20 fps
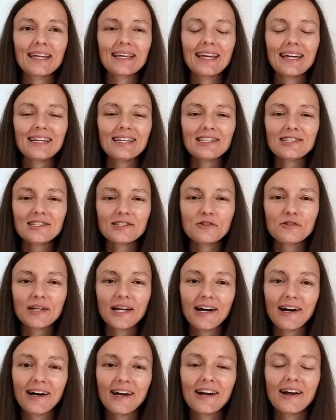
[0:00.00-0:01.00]
get into the
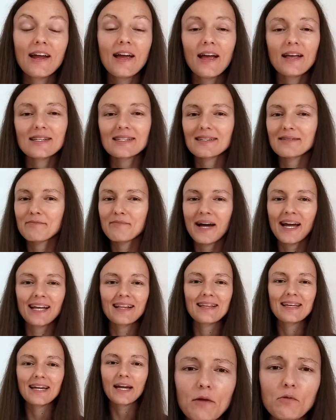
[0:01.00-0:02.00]
car,
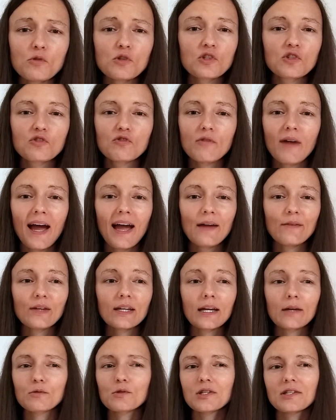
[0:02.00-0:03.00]
smiling. I was
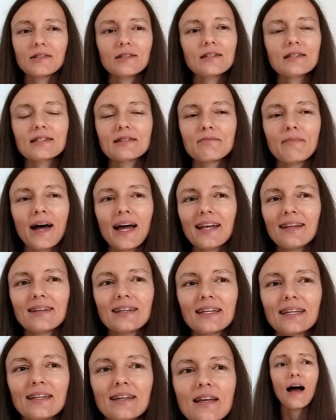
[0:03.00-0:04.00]
driving, I was still
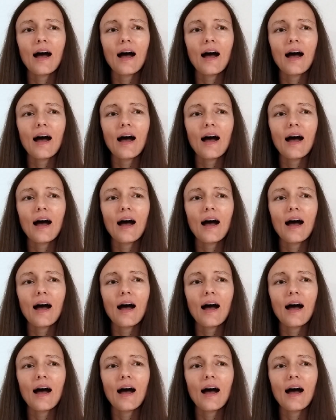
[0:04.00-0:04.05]
smiling.